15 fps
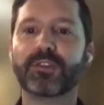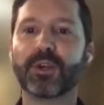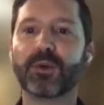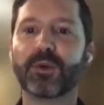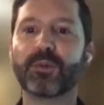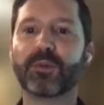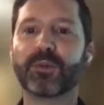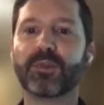
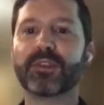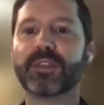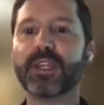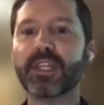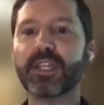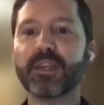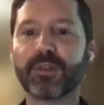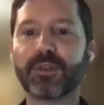So
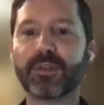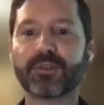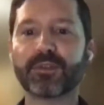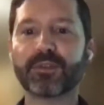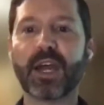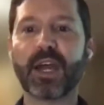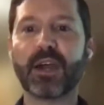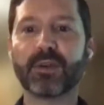thinking about
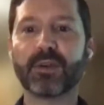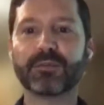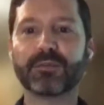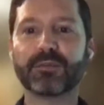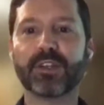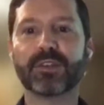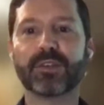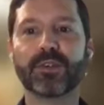those power
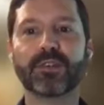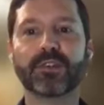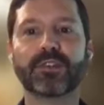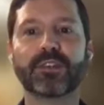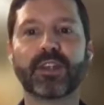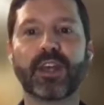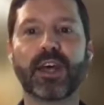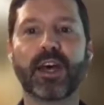
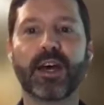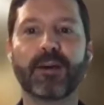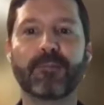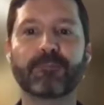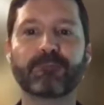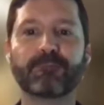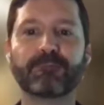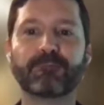differentials
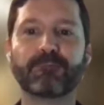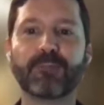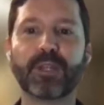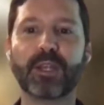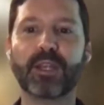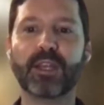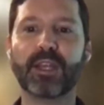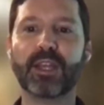and
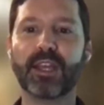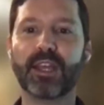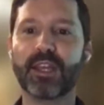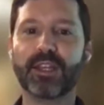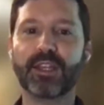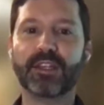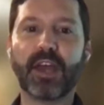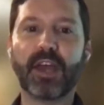
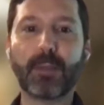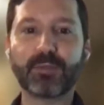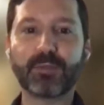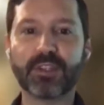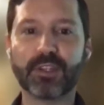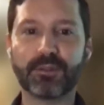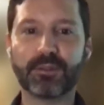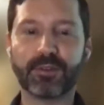the
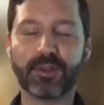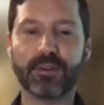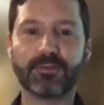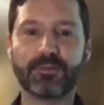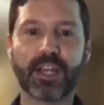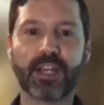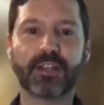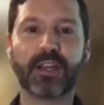adoption
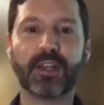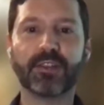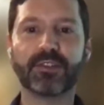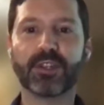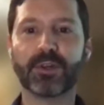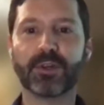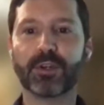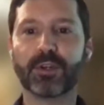of
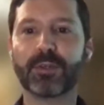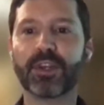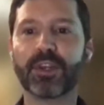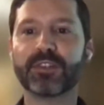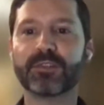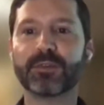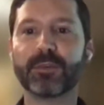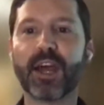technology in the
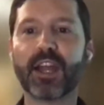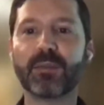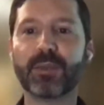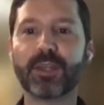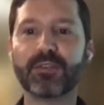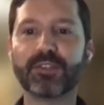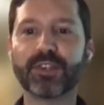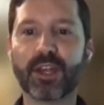workplace, it reminded
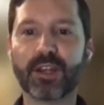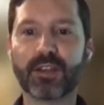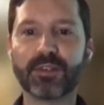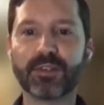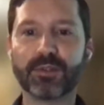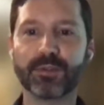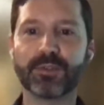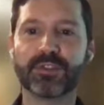me of
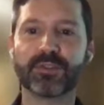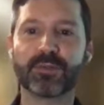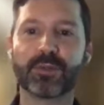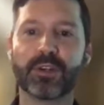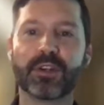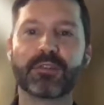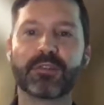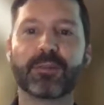Jonathan Gruden's
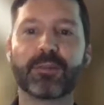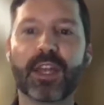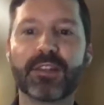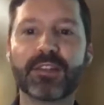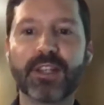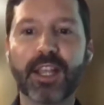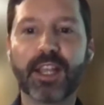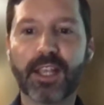work from
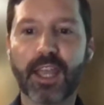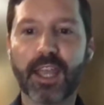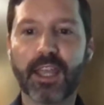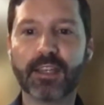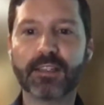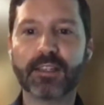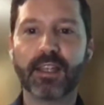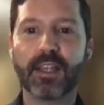
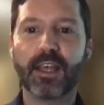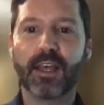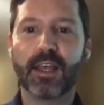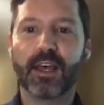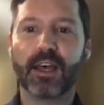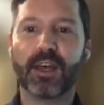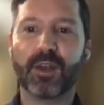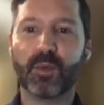1988.
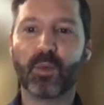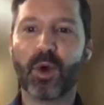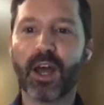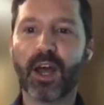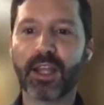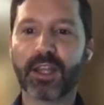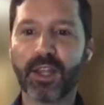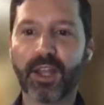On
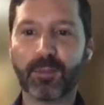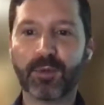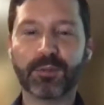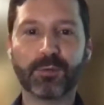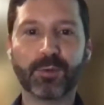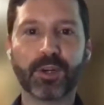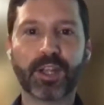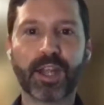why
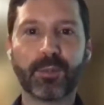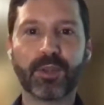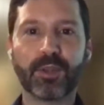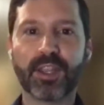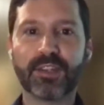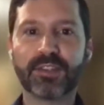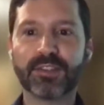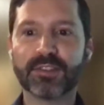collaborative work
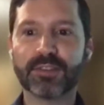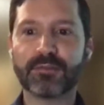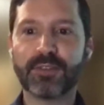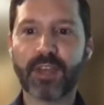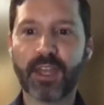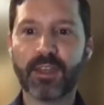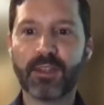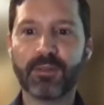applications
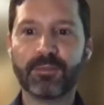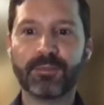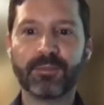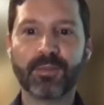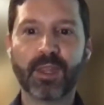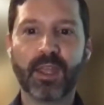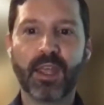fail.